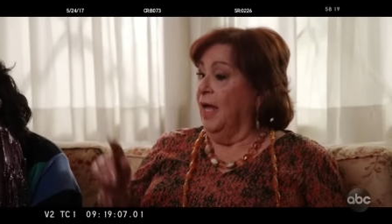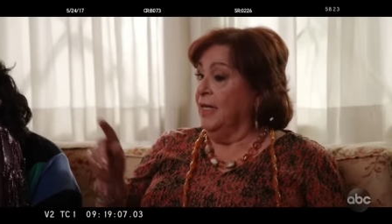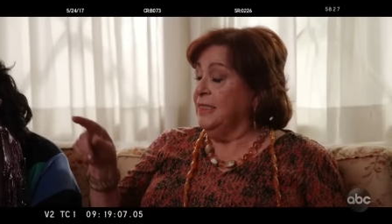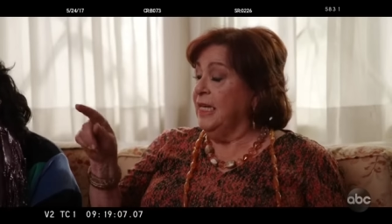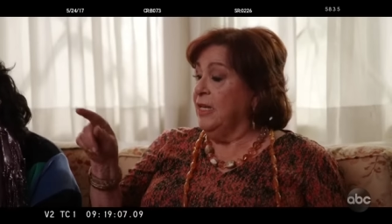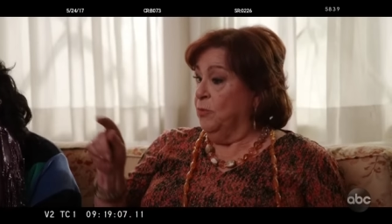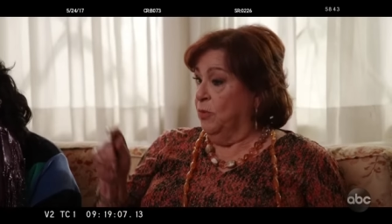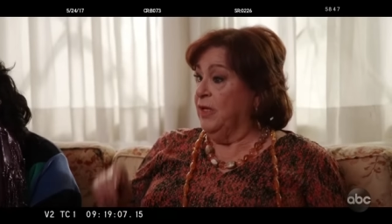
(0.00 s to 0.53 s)
I'll
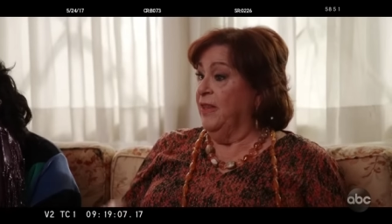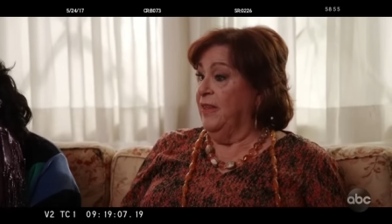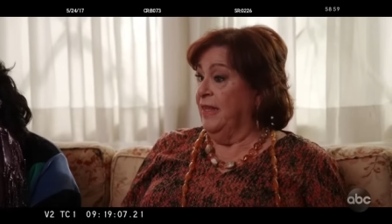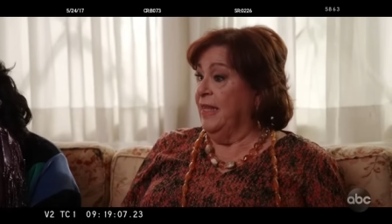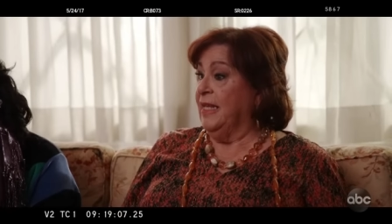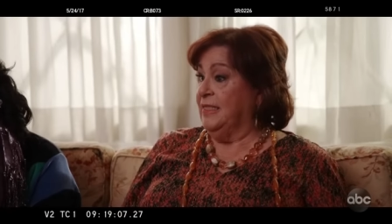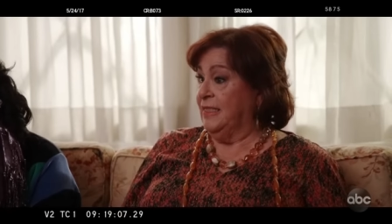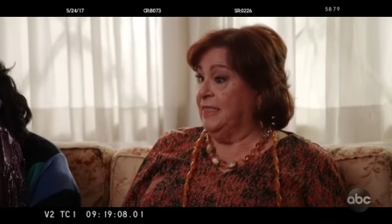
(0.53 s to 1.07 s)
take one of
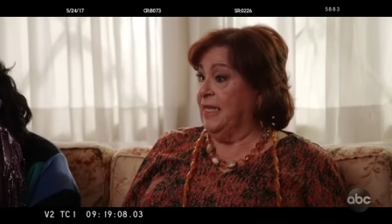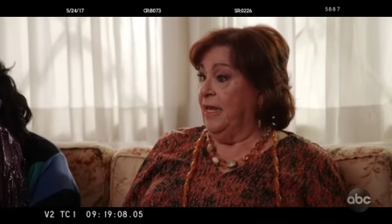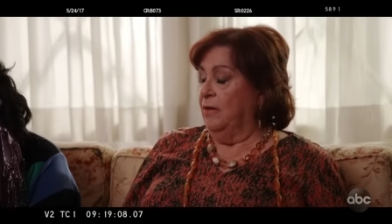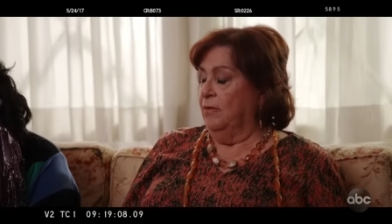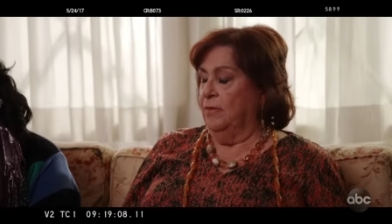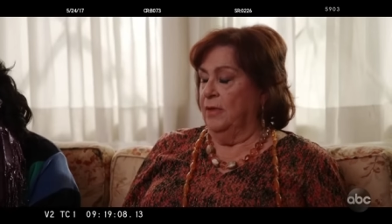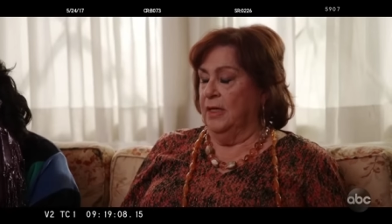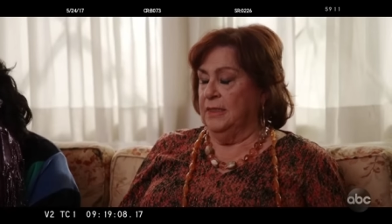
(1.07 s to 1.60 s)
that
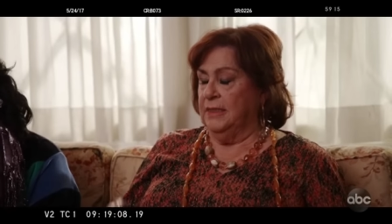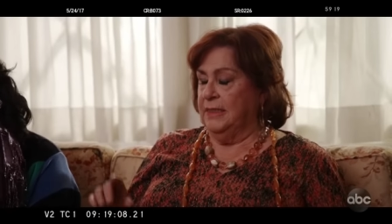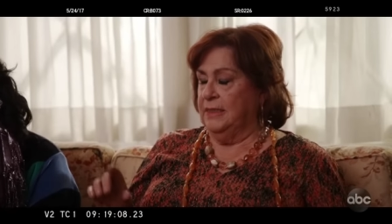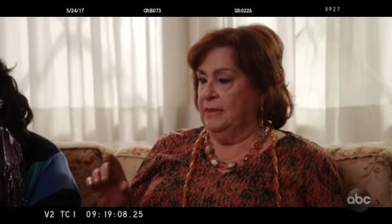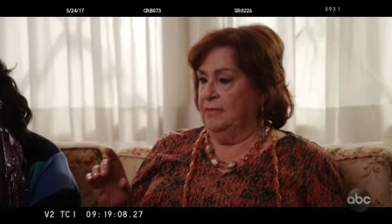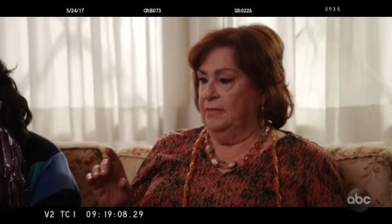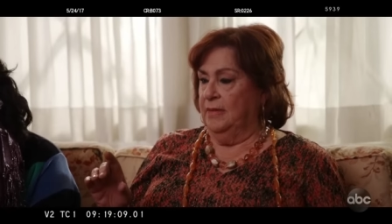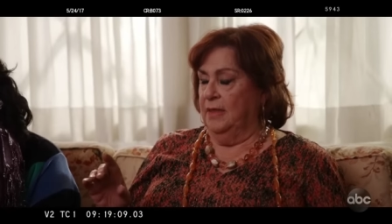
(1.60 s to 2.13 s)
set. Let's...
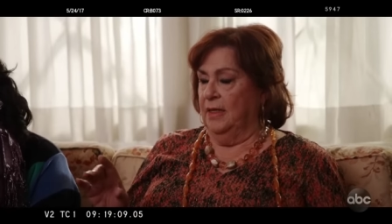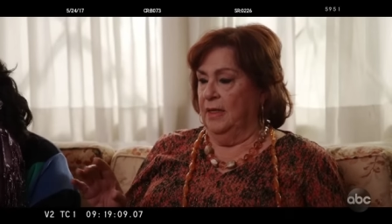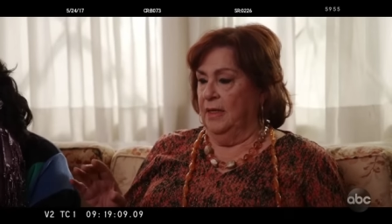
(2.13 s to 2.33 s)
Cut.